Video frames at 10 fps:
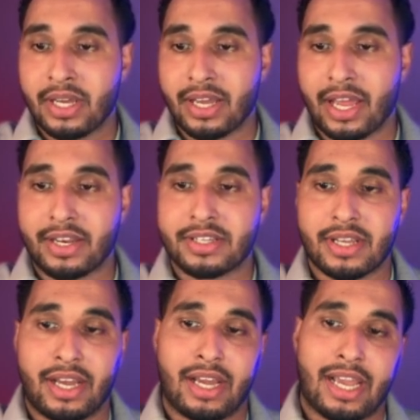and this
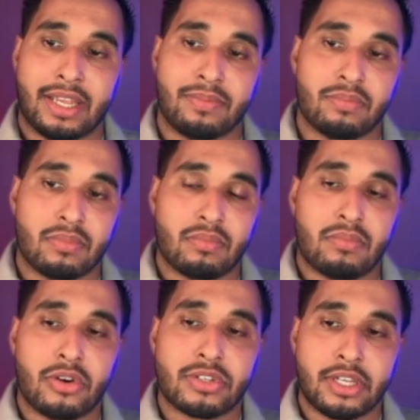I
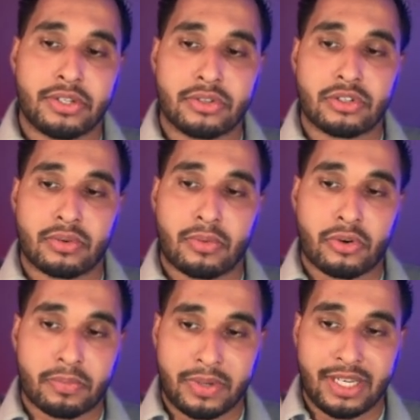mostly use or
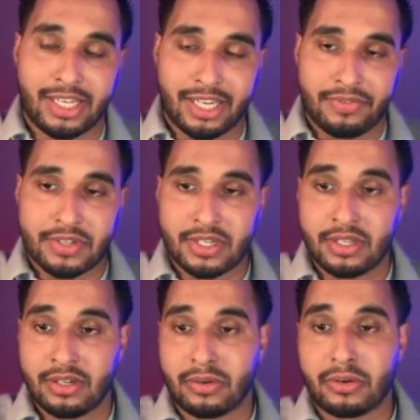PDFs
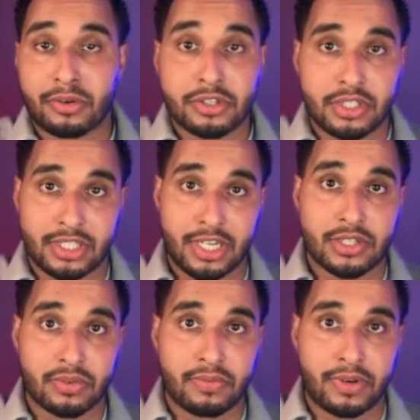or
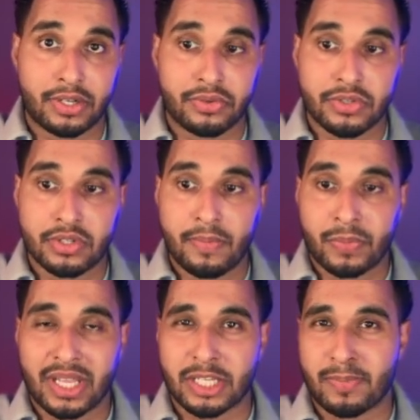JSON files,
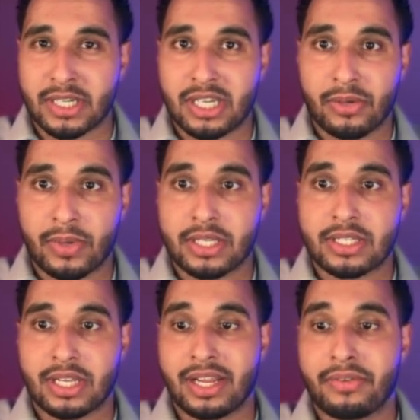especially when it's
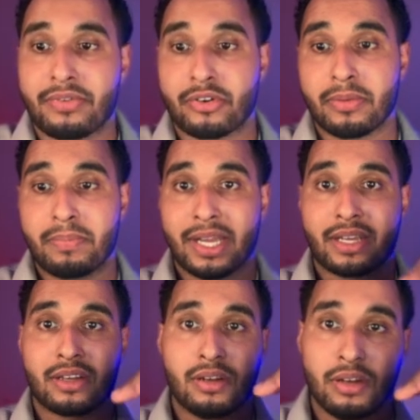a very big
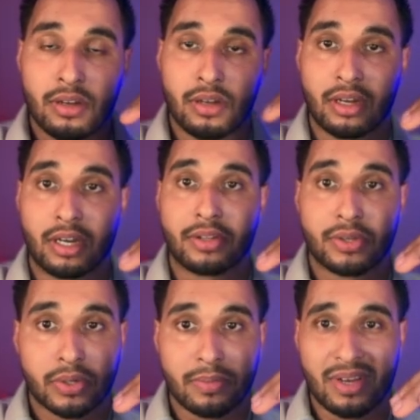
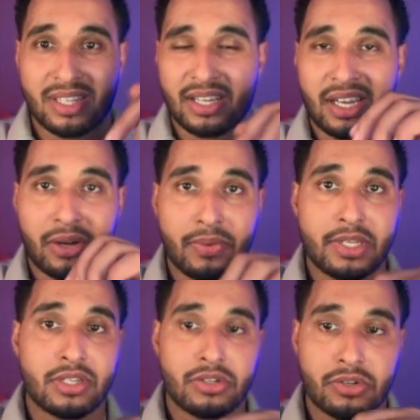document. I
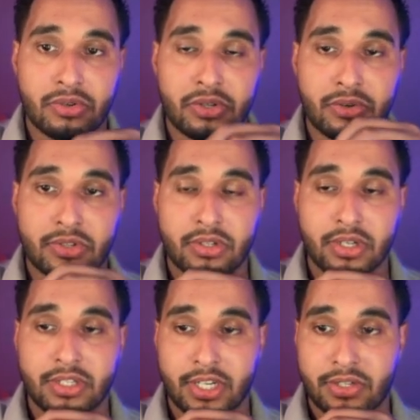always use
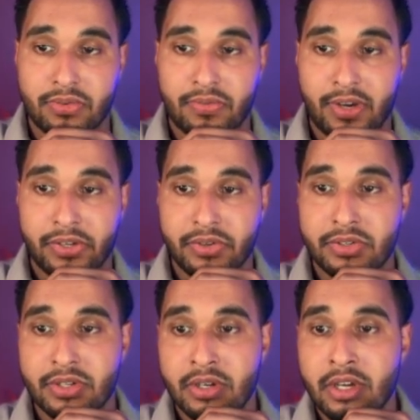JSON
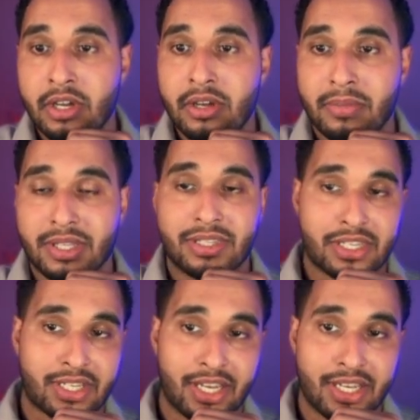files, but in this
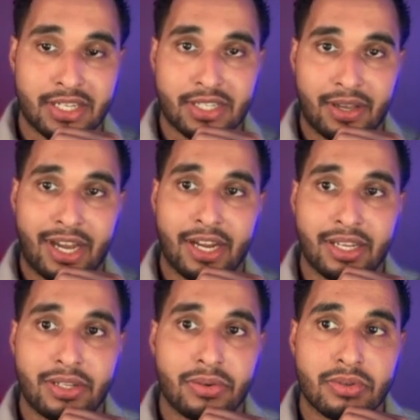case I
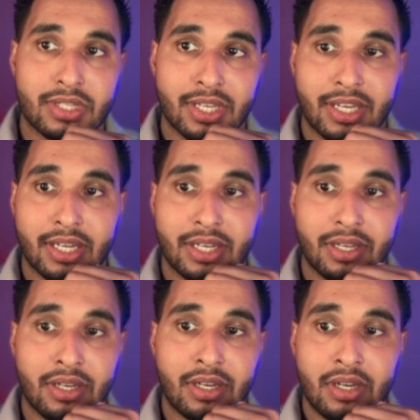used a
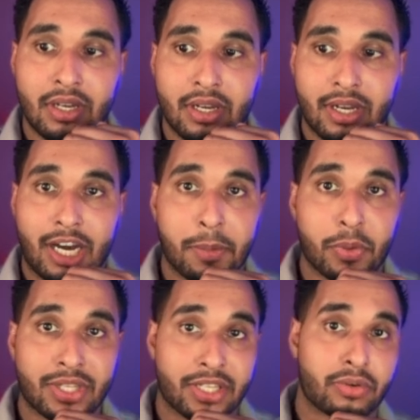
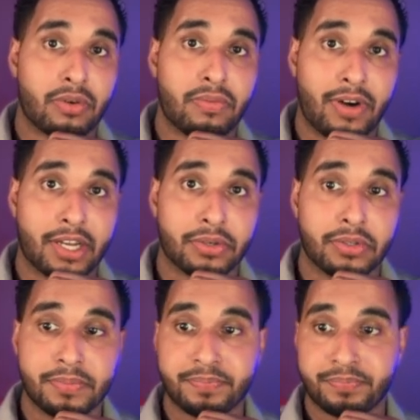hypothetical file,